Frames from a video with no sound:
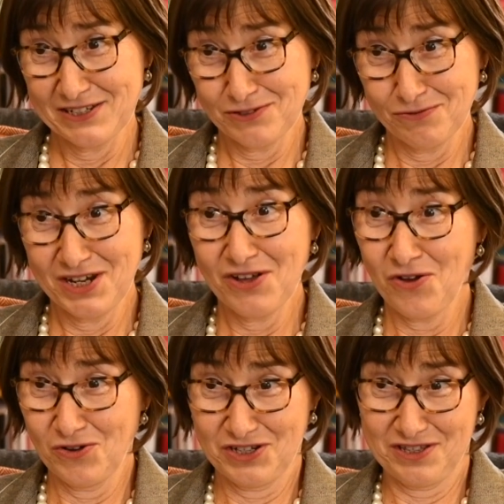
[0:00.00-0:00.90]
It's really
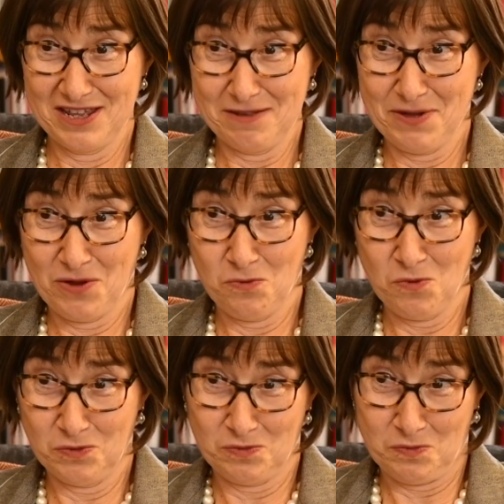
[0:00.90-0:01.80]
hard to think about
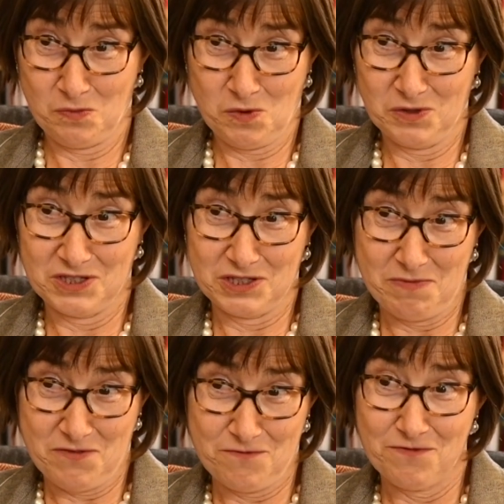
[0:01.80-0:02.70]
what what's
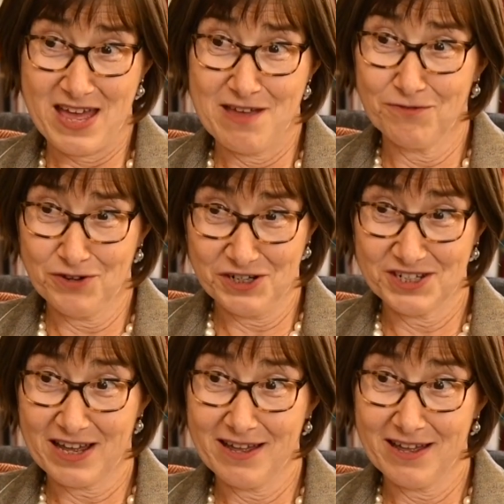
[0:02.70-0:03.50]
the favourite.